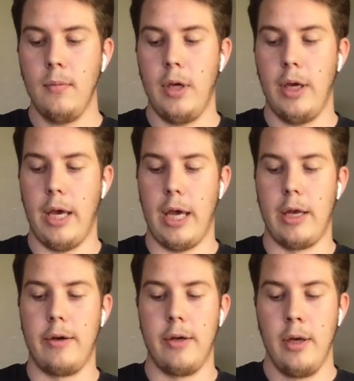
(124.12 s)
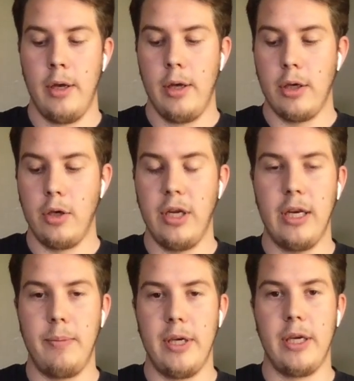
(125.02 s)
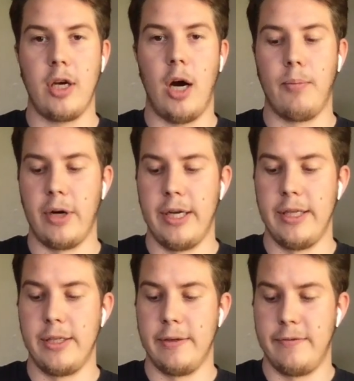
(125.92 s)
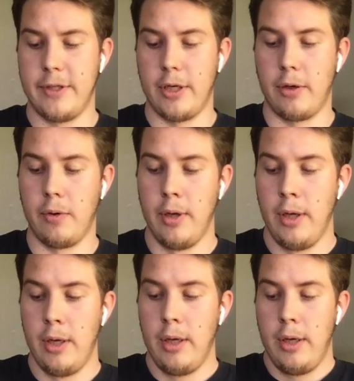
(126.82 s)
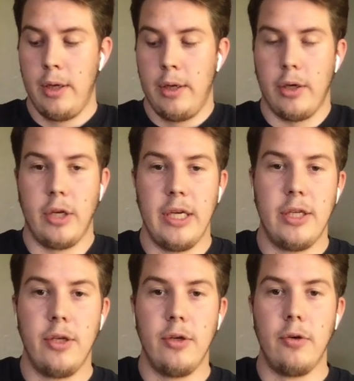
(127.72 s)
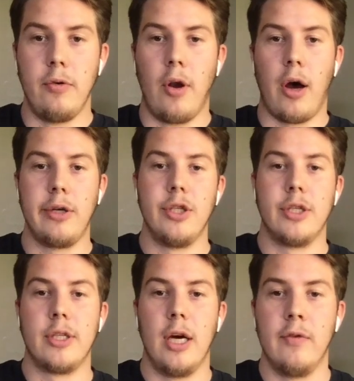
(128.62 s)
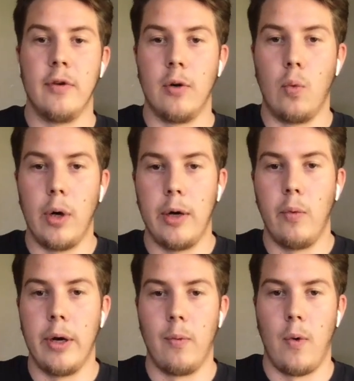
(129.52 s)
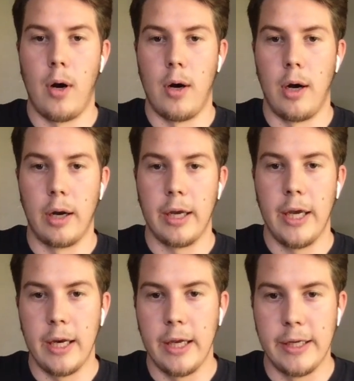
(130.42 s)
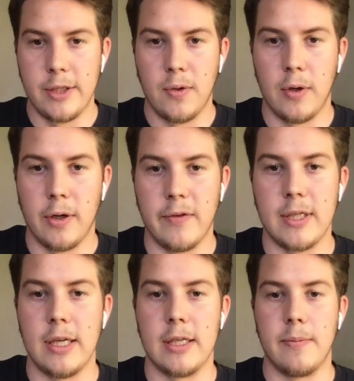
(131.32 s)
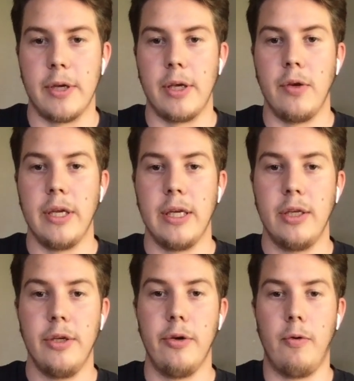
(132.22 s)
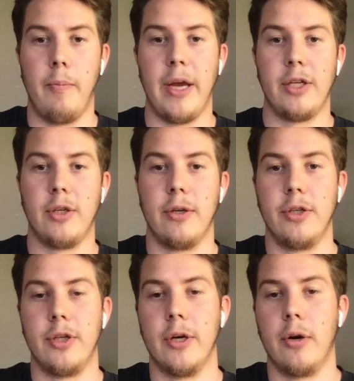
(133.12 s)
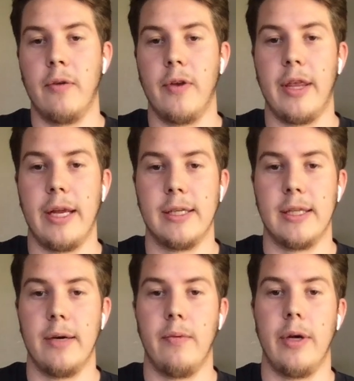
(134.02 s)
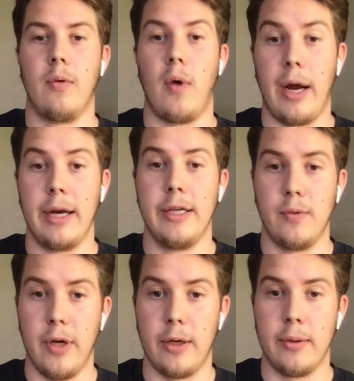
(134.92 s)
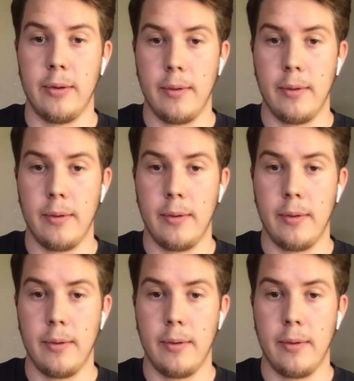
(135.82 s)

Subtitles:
And you need to be comprehensive, so you need to not just cover what went wrong in any sort of assessment. You need to make sure that you're going over things that went right as well.